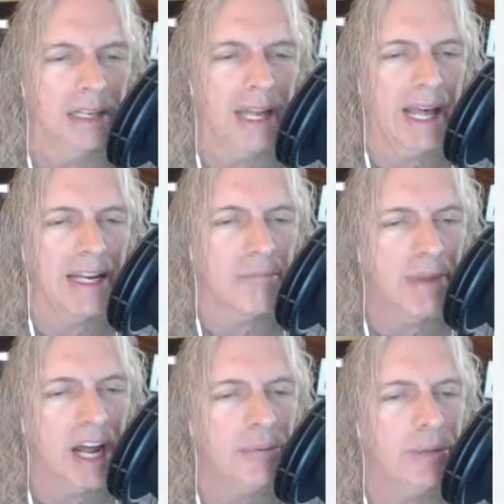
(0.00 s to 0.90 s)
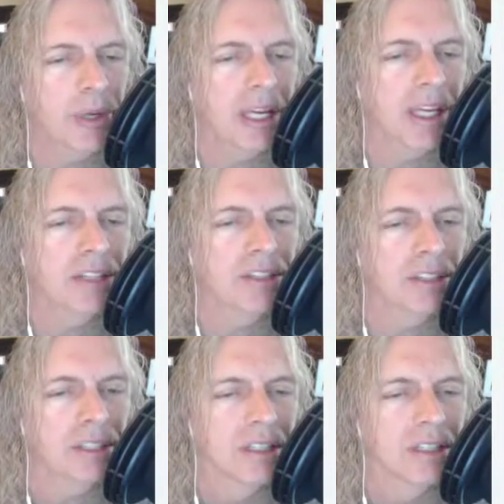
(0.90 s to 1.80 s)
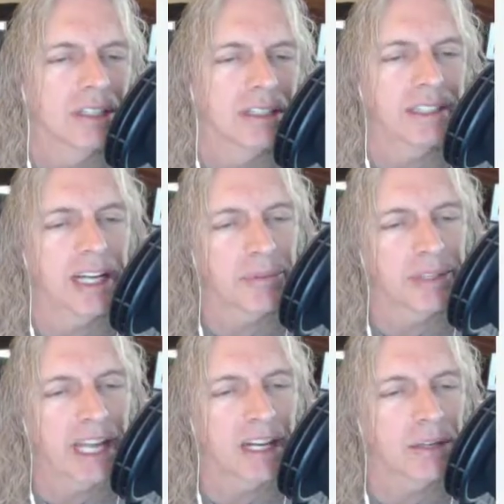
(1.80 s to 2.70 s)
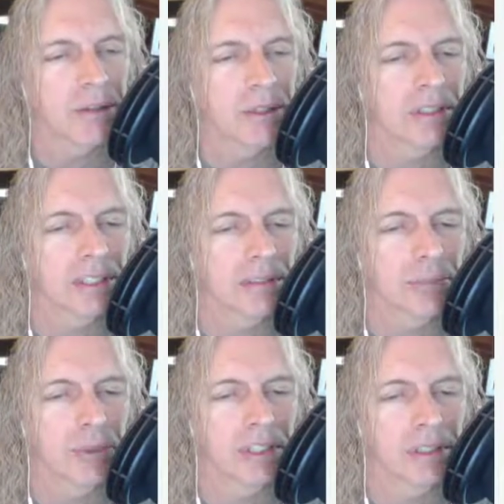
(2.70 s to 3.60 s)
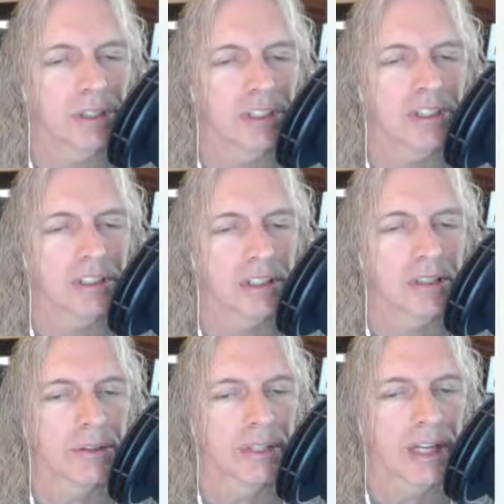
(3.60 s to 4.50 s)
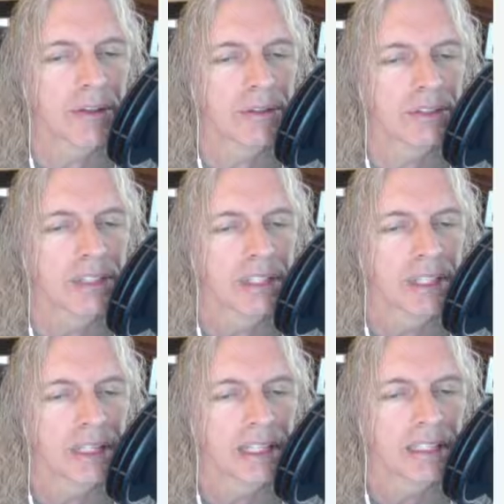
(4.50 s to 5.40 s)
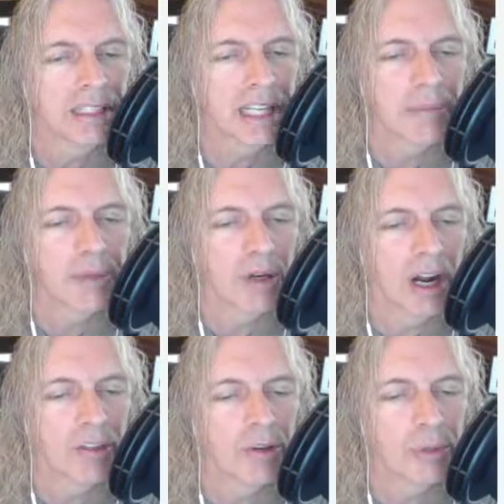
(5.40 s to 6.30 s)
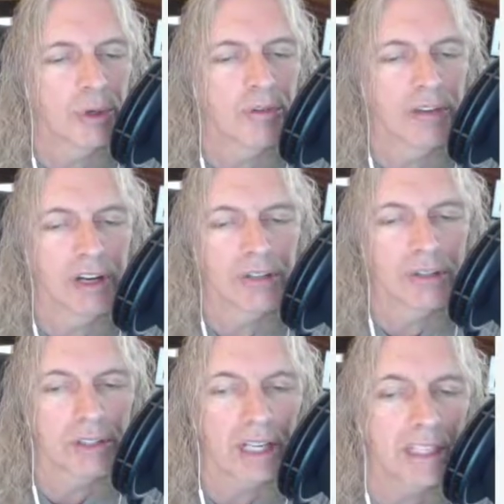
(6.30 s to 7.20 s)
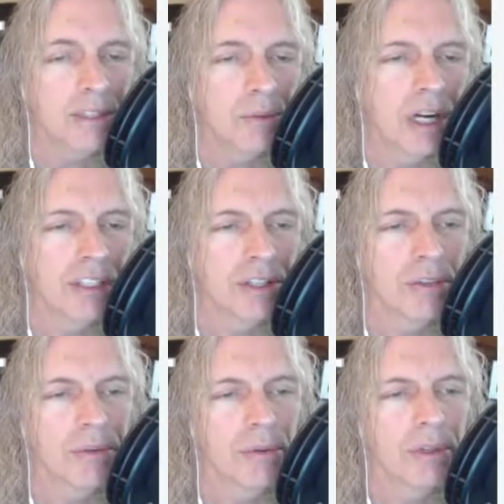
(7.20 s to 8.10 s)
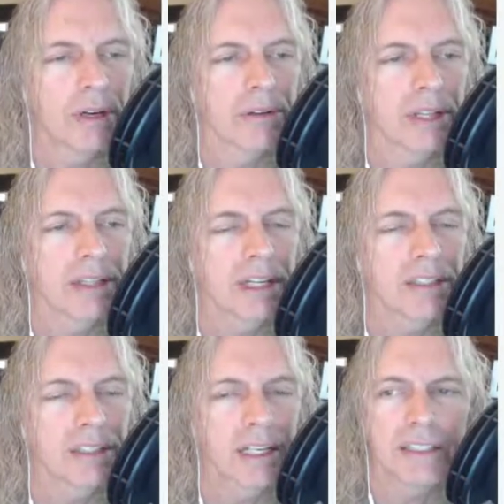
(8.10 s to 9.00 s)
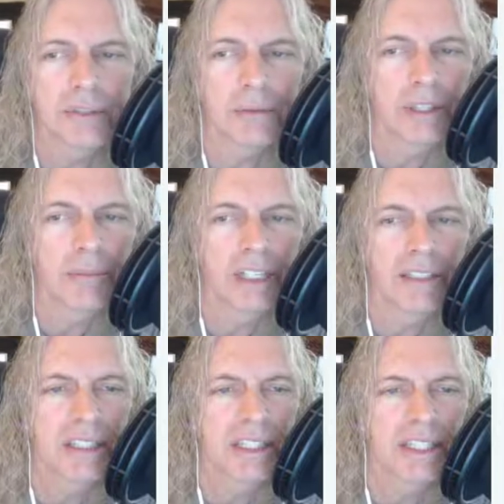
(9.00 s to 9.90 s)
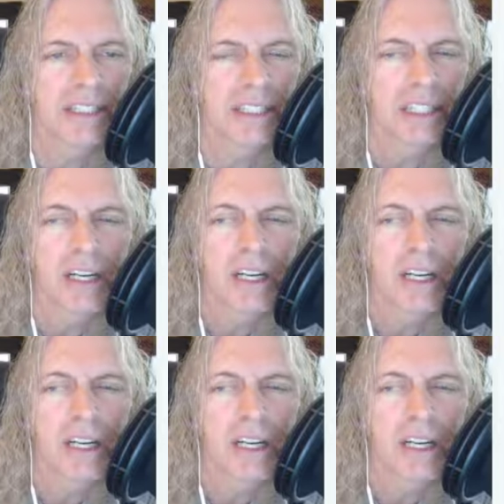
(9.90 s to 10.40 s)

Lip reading: Add an About Me page, set up categories, import images, logo, and others, and set up your author profile. So it kind of walks you through there, and that's nice. It really makes it easy.